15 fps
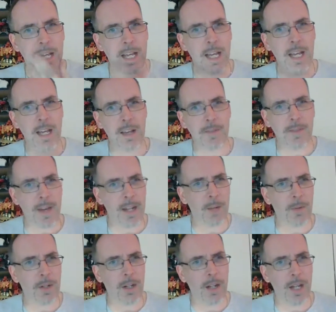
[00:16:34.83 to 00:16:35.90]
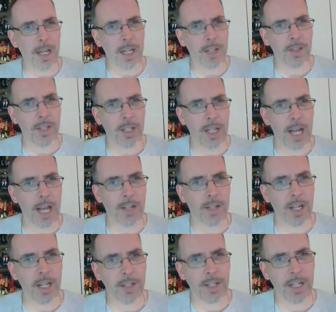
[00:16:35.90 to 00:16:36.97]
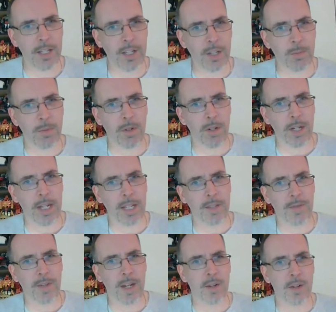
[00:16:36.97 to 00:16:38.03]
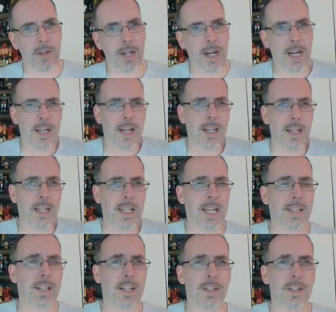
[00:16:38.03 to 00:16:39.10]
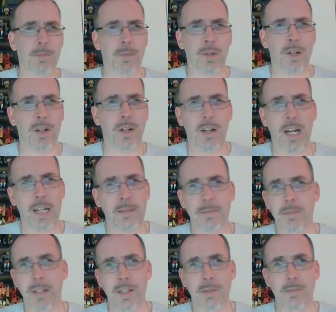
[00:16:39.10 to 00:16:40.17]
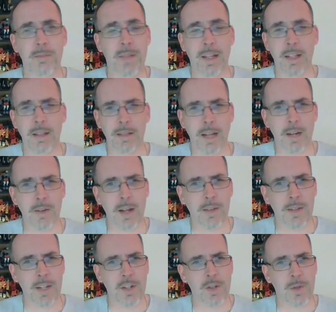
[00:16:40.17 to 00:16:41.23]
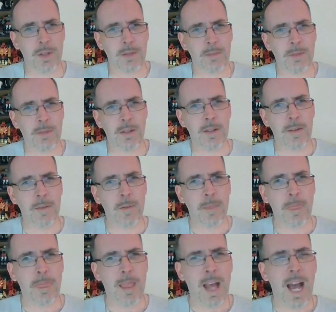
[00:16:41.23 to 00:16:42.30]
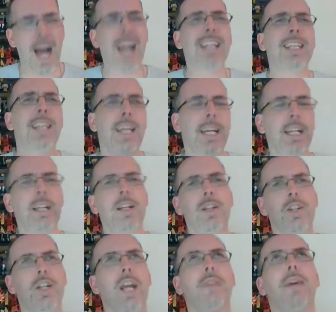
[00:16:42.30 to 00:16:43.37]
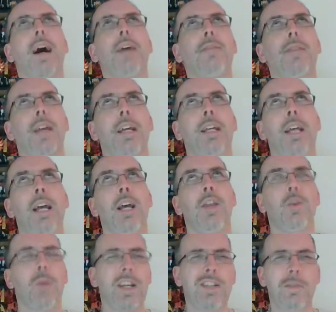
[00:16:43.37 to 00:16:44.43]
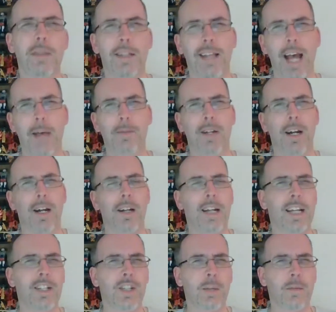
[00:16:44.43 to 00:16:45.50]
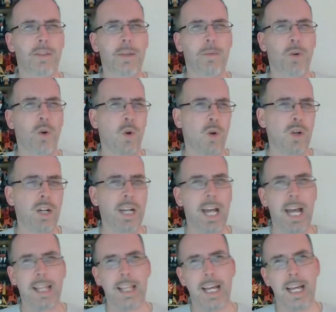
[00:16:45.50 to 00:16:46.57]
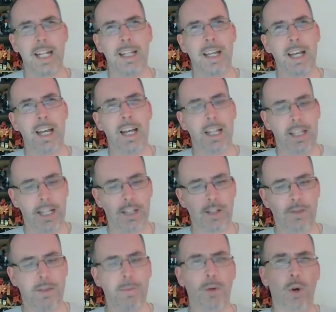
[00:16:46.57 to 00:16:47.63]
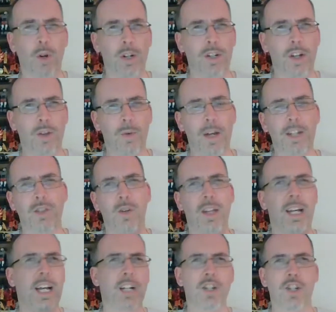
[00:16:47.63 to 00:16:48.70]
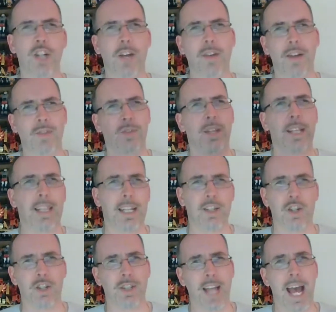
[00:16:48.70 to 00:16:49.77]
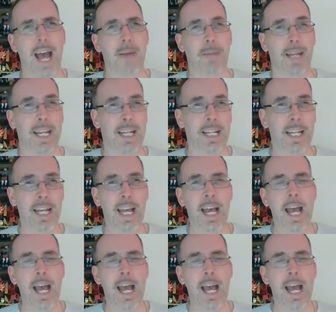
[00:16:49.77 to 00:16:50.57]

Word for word: If anyone likes SS 86 Blur, it's fine. I like SS Blur. I don't have an issue with them. I did shave off, like, the way some of the tabs are, like, some of them hook and then, like, some of them hook another way. So, like, I just shaved off so that they just tab in.